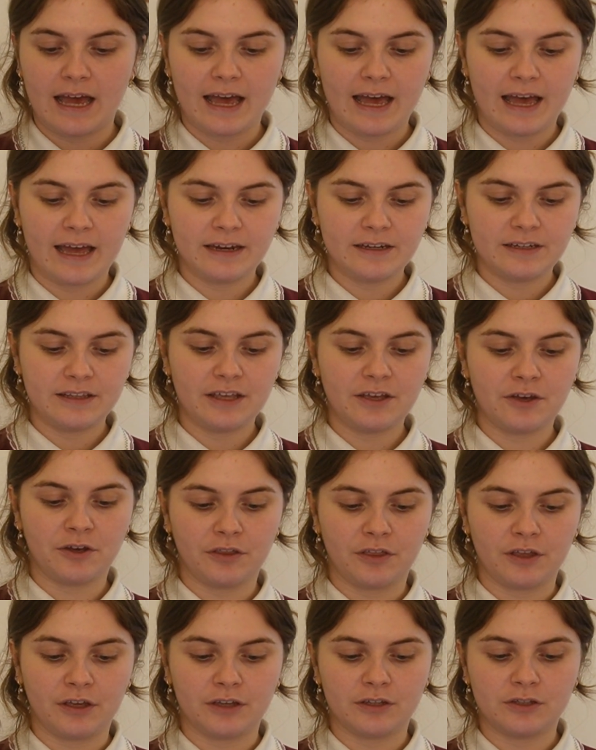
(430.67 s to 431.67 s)
Add the
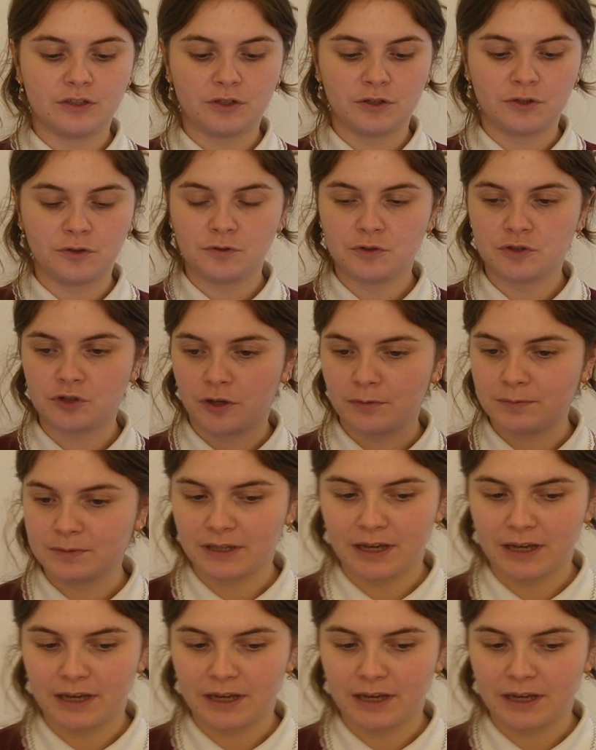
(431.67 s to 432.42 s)
other 2 chopped